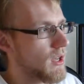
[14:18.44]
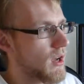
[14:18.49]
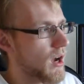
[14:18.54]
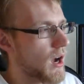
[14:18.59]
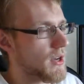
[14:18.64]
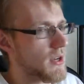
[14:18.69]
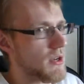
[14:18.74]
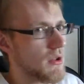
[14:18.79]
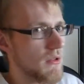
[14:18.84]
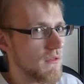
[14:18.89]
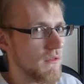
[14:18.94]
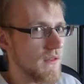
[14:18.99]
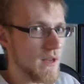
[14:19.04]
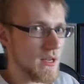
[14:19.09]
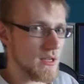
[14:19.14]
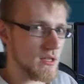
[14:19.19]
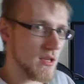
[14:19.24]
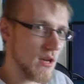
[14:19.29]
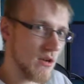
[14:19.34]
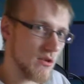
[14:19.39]
I don't know if it is
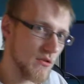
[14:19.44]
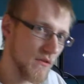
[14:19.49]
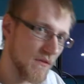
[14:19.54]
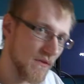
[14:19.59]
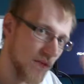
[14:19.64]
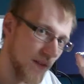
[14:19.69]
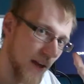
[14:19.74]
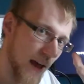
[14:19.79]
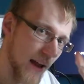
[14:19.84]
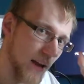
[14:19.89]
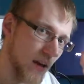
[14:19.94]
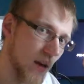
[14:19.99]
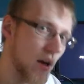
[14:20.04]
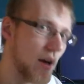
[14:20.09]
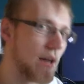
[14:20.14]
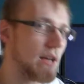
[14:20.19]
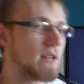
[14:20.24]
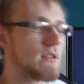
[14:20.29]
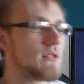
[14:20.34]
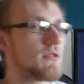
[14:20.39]
such a flat
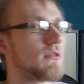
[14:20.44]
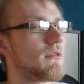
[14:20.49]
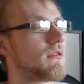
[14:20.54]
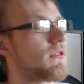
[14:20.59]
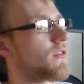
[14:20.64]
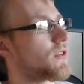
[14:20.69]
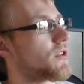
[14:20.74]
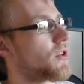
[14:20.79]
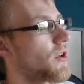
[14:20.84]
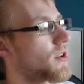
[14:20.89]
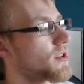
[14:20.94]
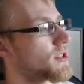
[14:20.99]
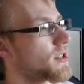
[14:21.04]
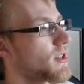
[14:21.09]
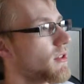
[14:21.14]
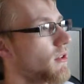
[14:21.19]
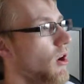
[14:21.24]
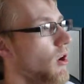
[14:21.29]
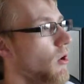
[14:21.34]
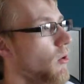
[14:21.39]
line sort of across
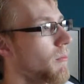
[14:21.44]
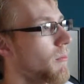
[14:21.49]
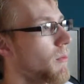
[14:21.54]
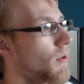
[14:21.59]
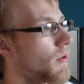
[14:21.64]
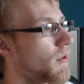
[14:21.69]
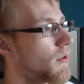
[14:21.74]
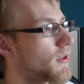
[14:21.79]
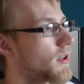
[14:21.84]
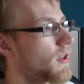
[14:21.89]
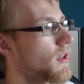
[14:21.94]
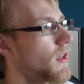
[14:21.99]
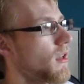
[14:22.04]
the whole board.